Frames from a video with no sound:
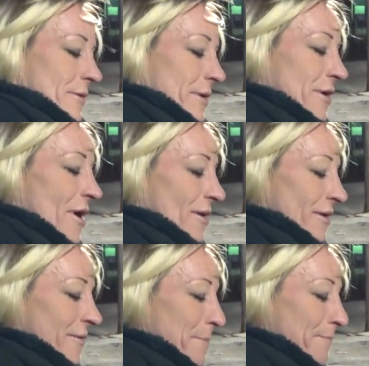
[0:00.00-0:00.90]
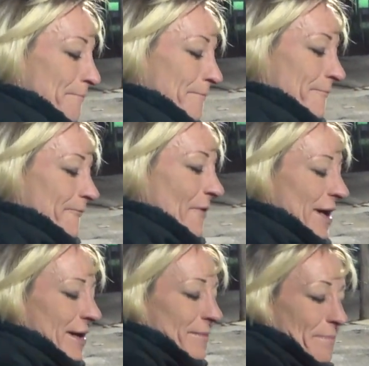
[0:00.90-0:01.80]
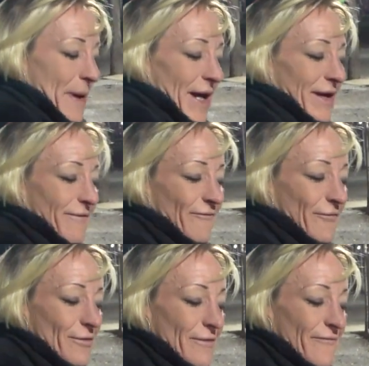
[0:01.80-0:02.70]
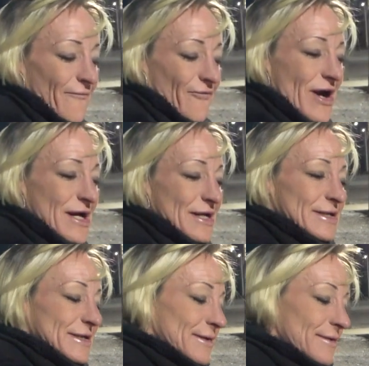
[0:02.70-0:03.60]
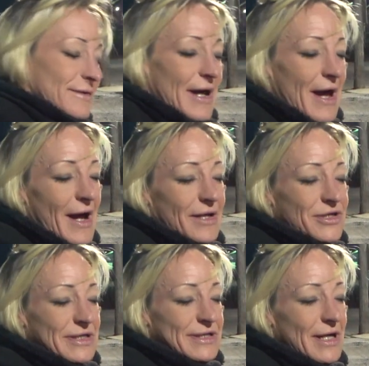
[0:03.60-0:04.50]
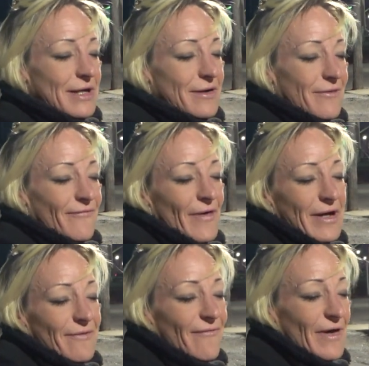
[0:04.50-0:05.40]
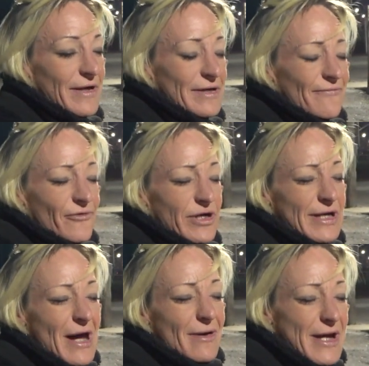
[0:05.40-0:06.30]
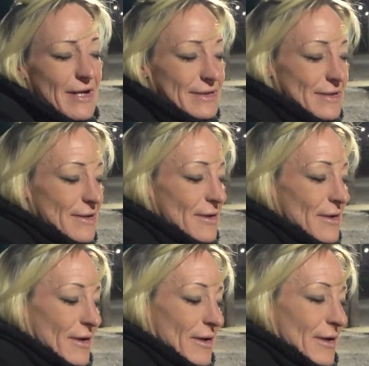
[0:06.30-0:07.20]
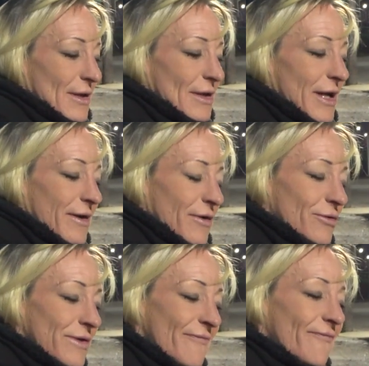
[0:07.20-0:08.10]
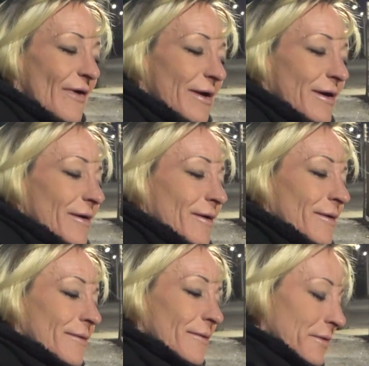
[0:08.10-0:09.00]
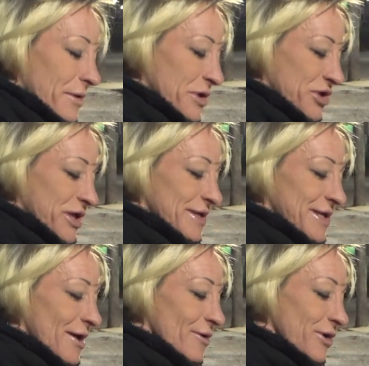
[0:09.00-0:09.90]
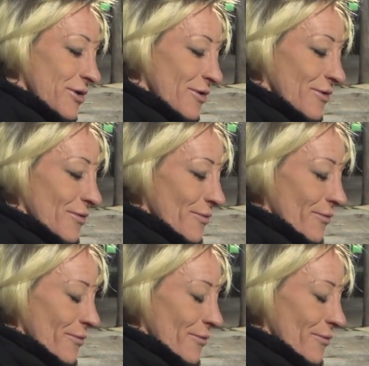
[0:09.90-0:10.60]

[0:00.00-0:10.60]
And all her fucking petty fool friends. To act just like her fucking funny freaked out ass. Like, who the fuck is she to tell you